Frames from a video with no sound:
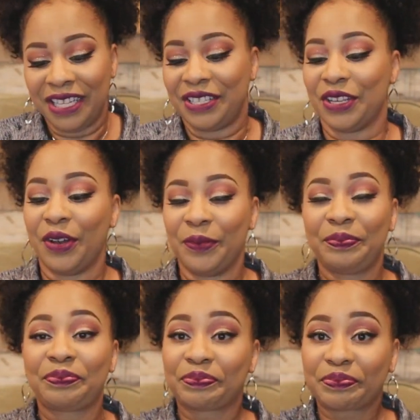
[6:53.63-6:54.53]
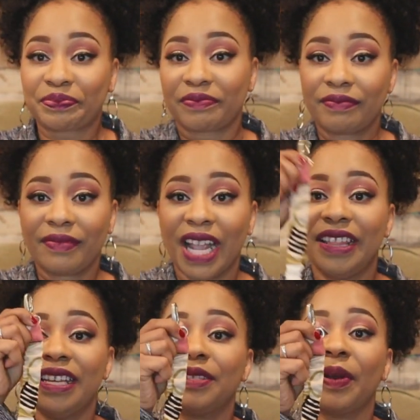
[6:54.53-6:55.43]
So
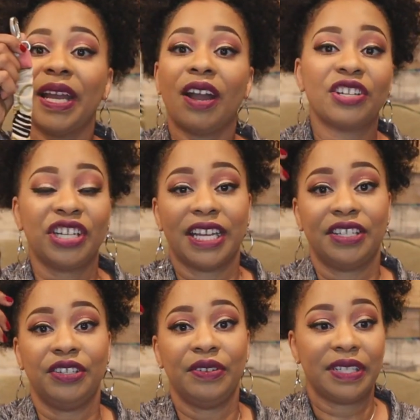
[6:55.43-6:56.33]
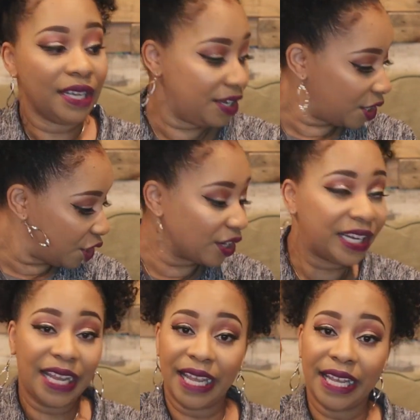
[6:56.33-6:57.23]
this way, all she has to do is hook her
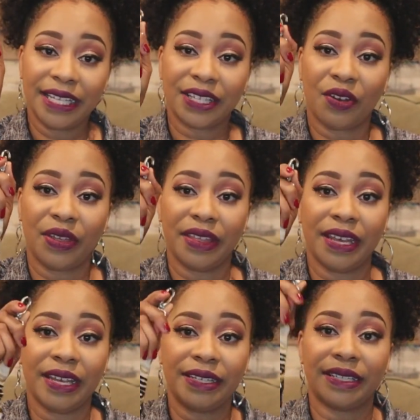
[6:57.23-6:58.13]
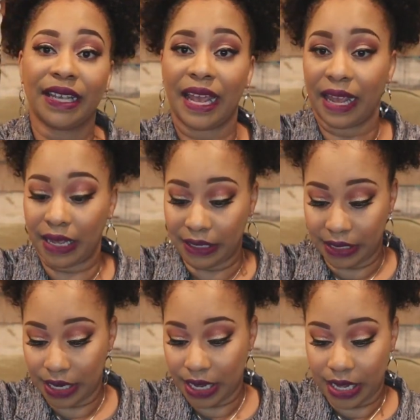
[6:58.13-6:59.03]
keys on this
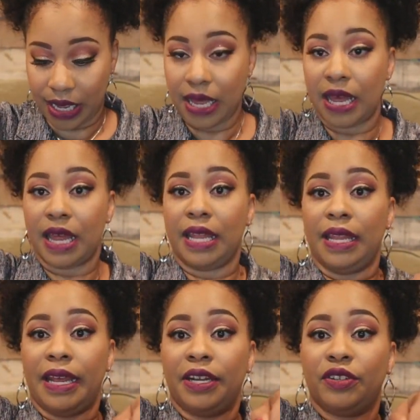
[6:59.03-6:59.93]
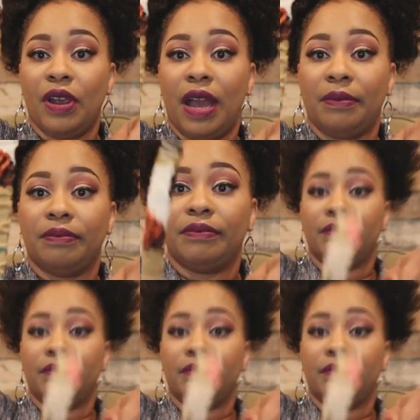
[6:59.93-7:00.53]
and let it drop.